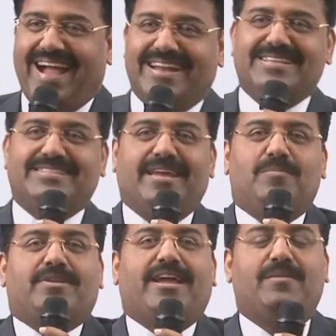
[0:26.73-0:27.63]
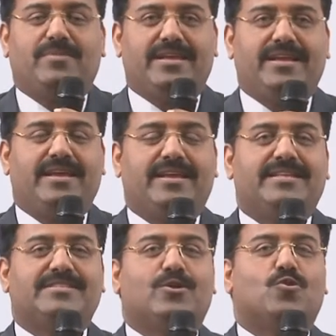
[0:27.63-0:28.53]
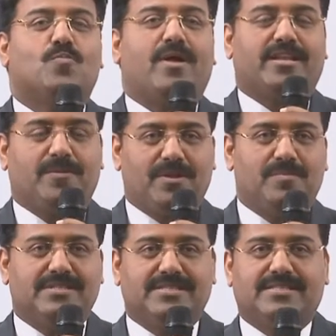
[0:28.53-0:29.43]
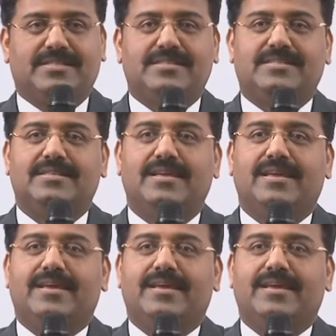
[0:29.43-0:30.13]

At the same time, he is into multiple businesses.